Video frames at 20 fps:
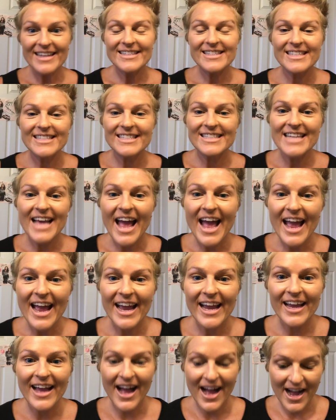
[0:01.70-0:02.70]

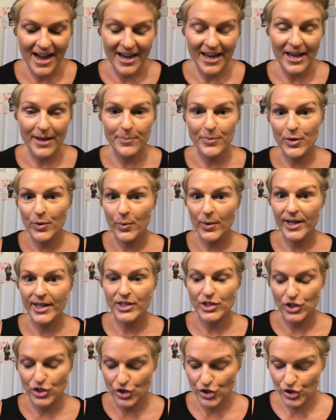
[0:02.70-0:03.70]
today I am going
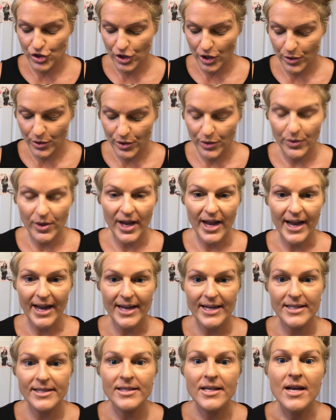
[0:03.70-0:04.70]
to show you
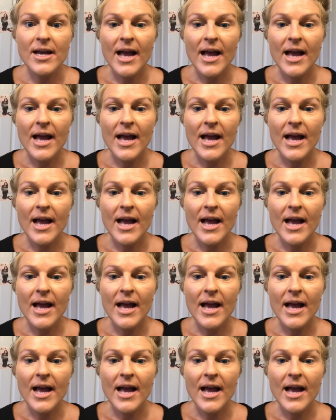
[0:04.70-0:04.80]
guys